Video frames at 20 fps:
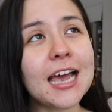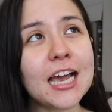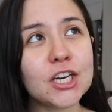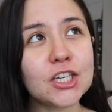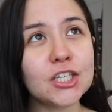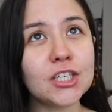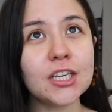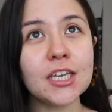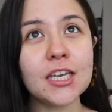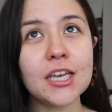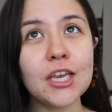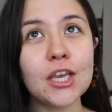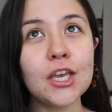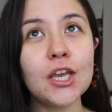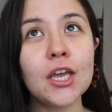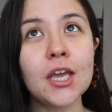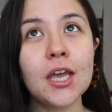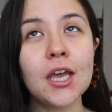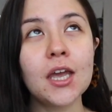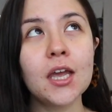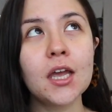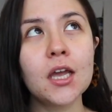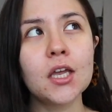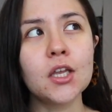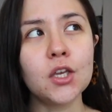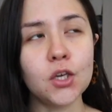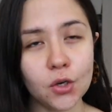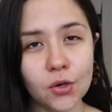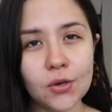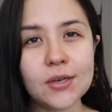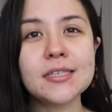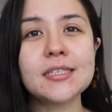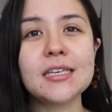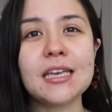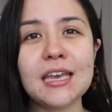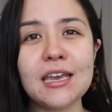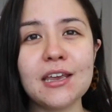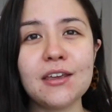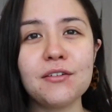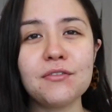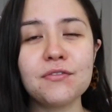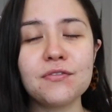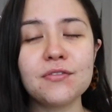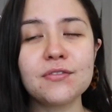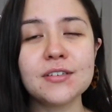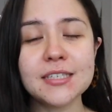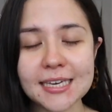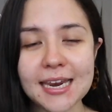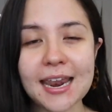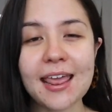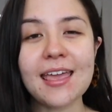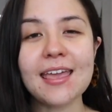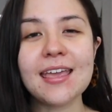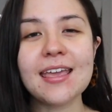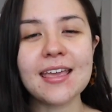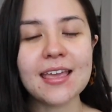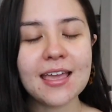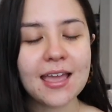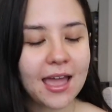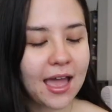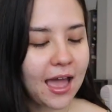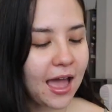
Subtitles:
actually New Year's Eve today,